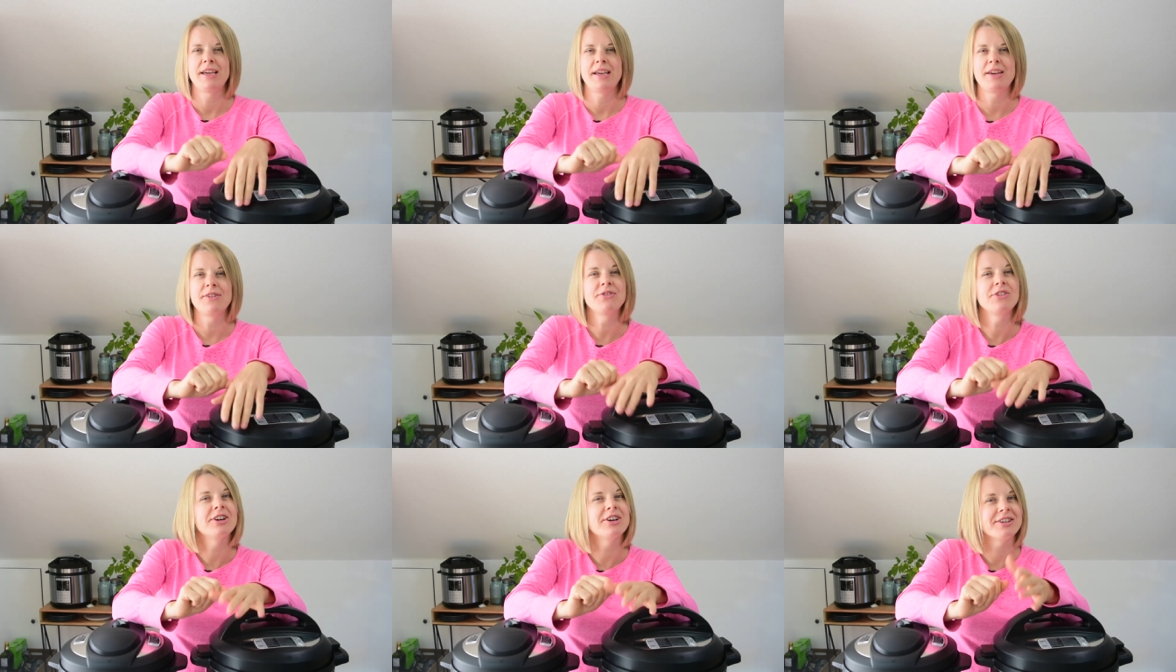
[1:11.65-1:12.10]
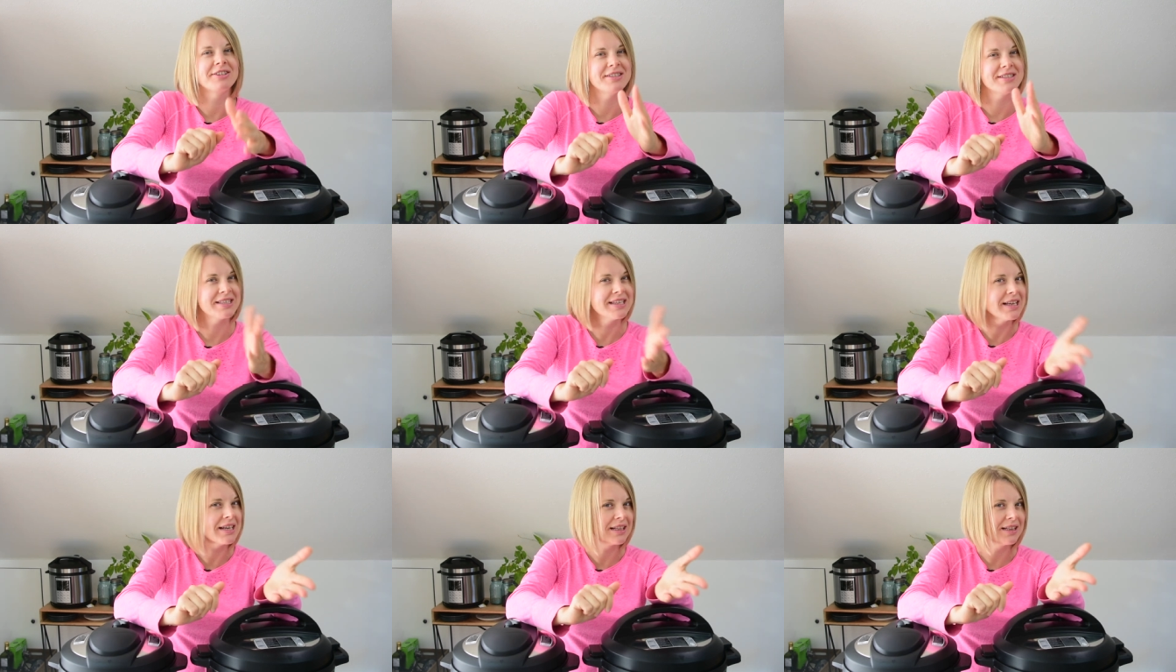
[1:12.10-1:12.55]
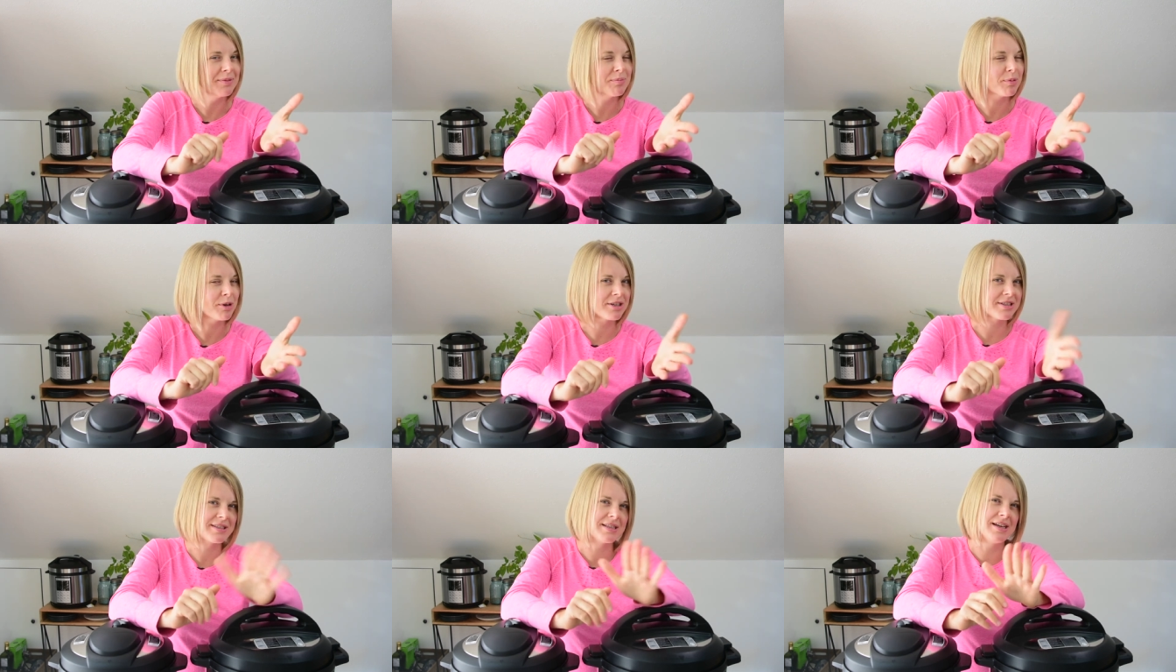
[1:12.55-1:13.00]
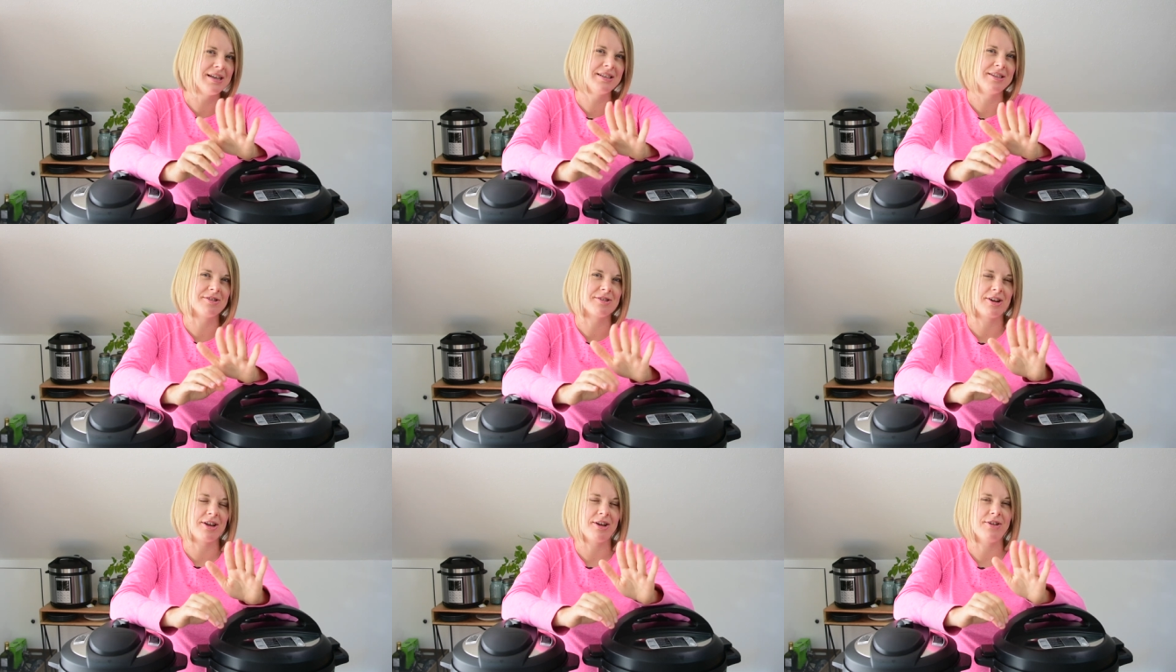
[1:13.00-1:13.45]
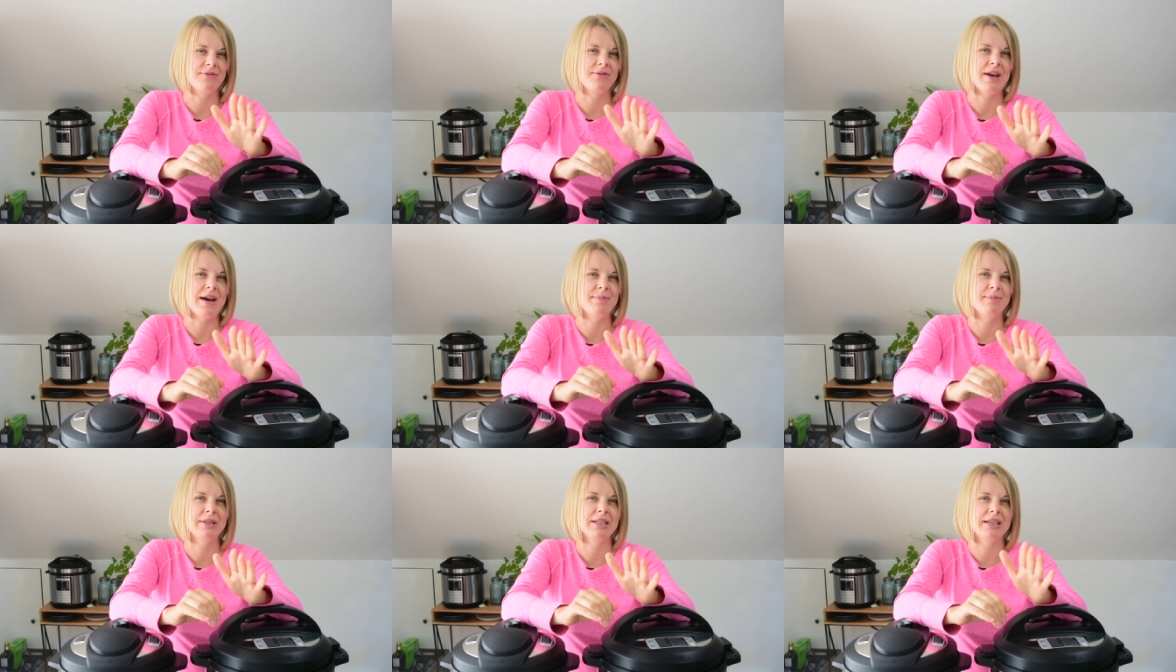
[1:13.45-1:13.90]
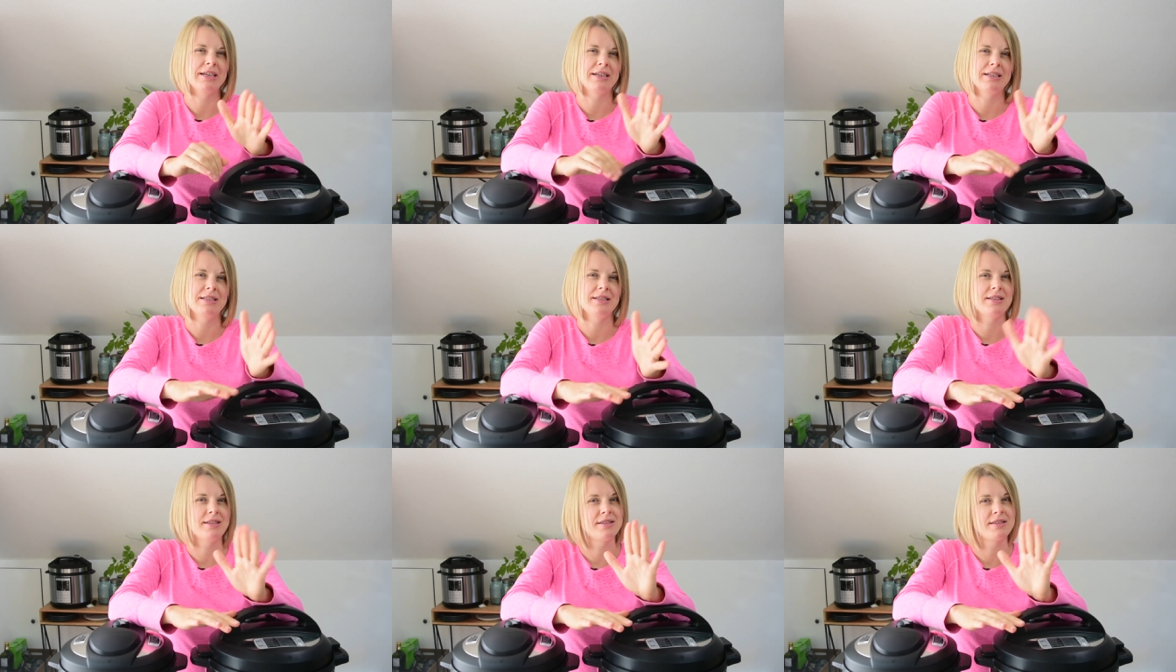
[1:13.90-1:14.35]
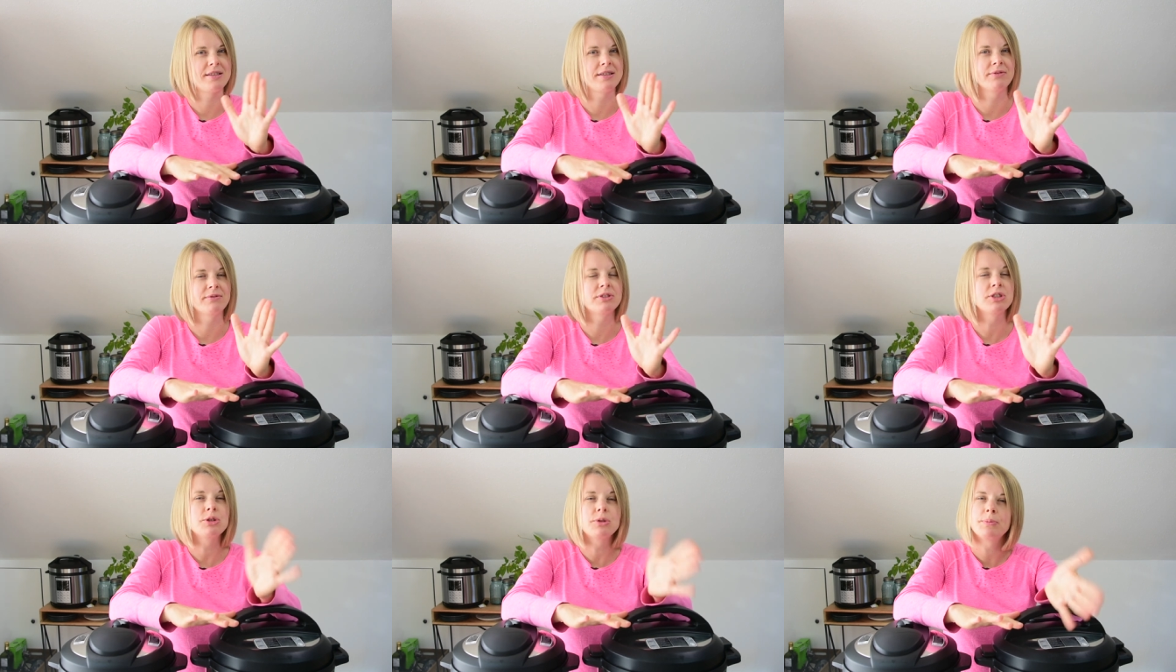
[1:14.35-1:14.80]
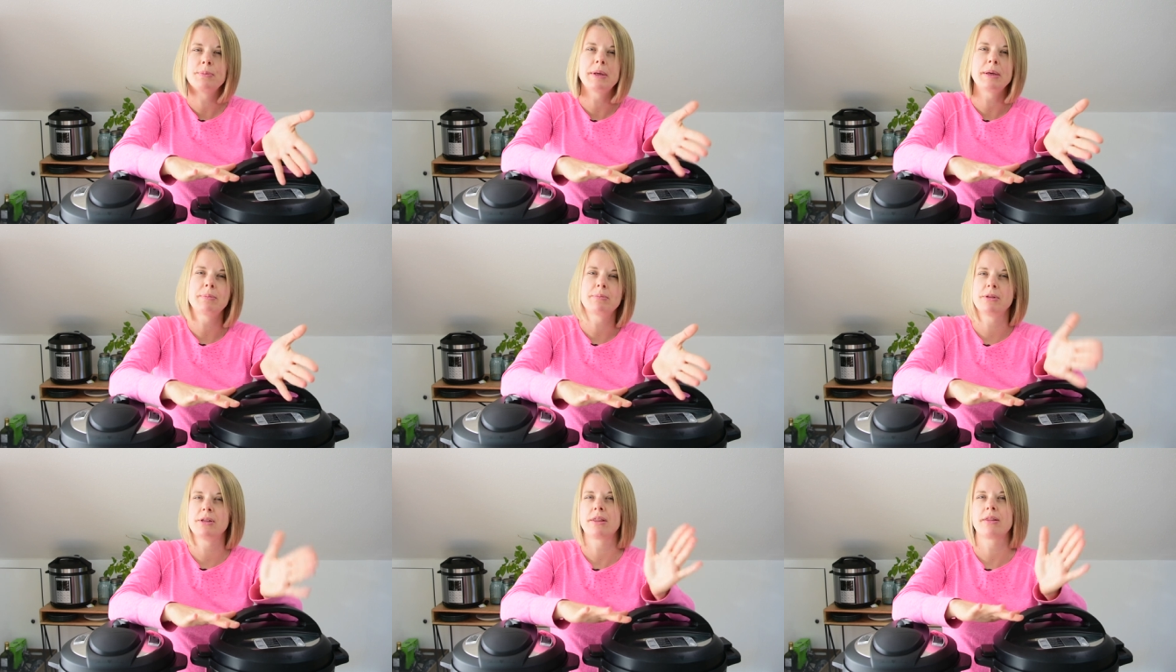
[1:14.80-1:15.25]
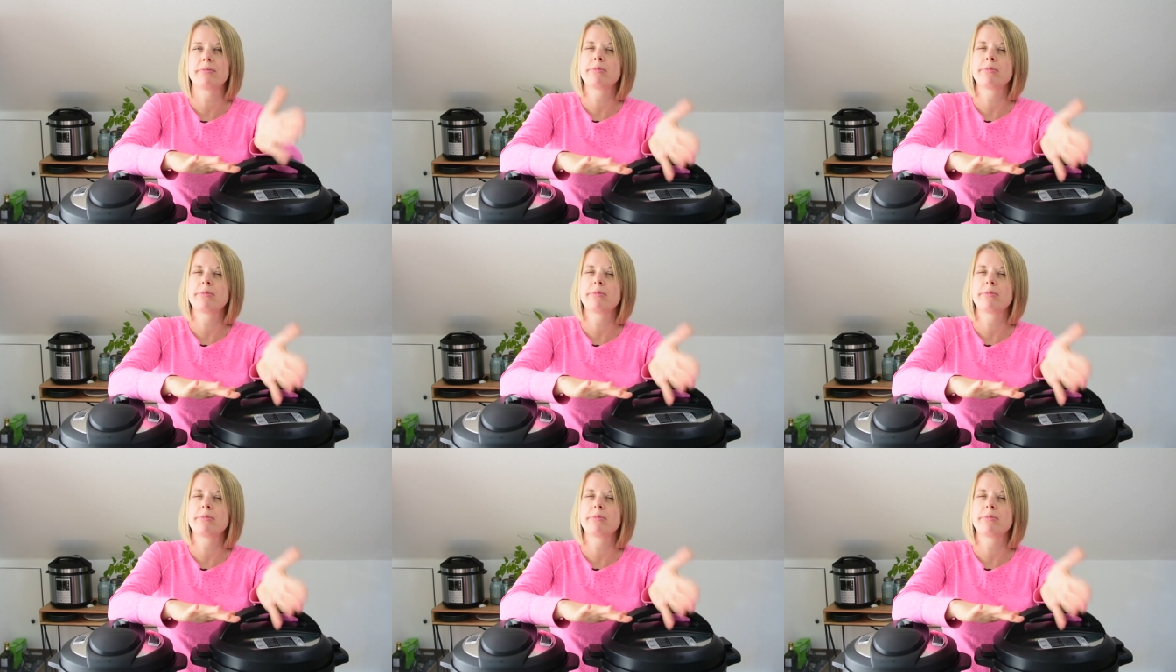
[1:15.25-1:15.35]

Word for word: if you're a single person or your family consists of 2 people,